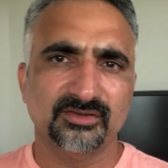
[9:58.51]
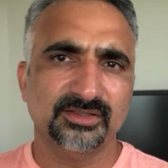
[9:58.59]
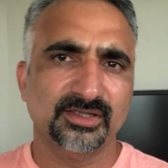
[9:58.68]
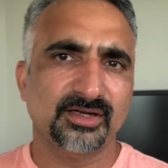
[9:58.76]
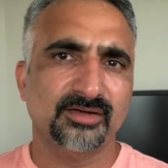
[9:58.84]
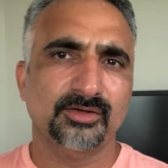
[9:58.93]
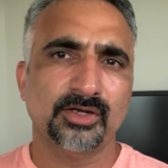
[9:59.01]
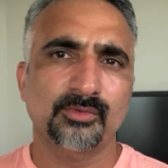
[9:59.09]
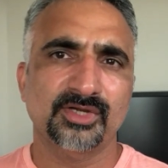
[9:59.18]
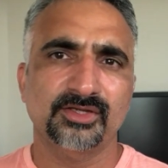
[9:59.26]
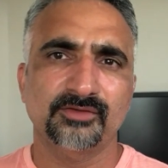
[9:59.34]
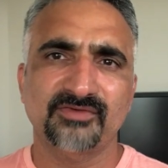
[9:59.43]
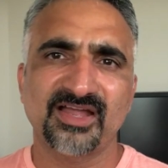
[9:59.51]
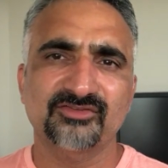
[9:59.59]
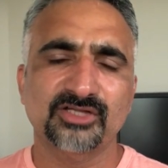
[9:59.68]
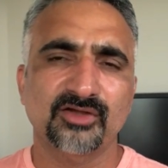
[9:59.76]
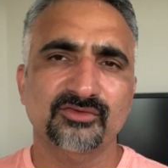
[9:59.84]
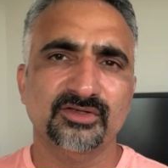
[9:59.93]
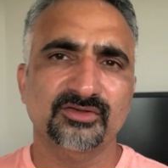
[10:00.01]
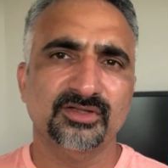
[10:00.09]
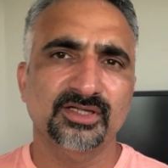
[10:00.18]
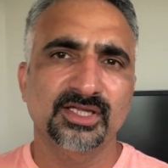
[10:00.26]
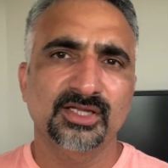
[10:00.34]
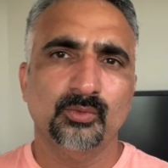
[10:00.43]
There are around
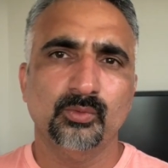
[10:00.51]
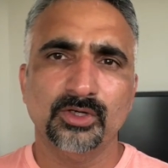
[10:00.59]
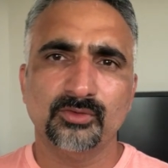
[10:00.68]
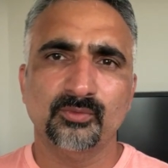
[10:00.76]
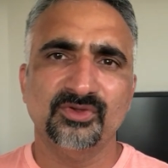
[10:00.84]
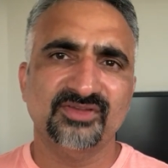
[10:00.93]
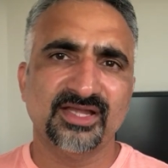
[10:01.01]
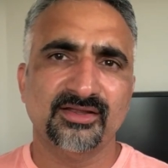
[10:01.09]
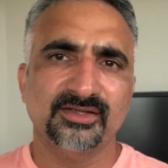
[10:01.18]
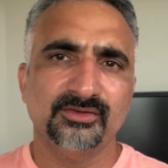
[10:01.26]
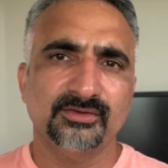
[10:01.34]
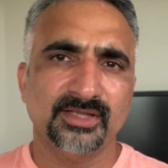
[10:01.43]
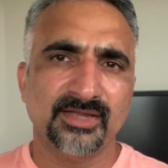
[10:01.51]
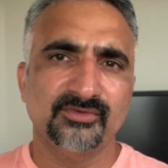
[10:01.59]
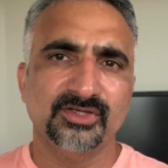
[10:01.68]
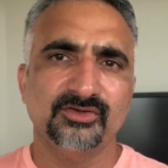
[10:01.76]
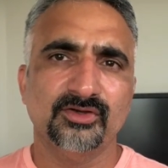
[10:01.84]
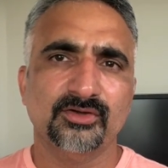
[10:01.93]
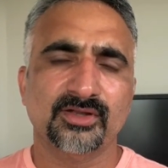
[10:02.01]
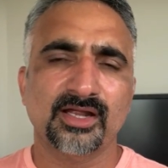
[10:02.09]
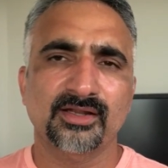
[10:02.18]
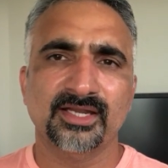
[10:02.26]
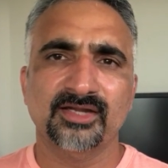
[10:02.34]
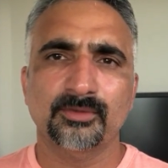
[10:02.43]
85,000 work visa every year
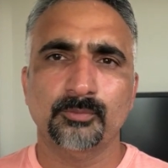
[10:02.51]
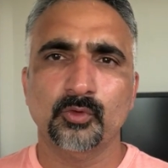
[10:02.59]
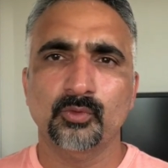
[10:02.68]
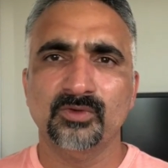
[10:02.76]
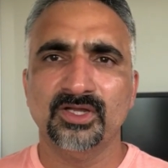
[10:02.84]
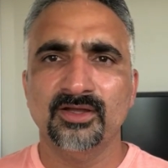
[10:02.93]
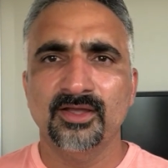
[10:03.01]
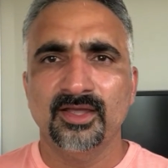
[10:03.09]
get approved.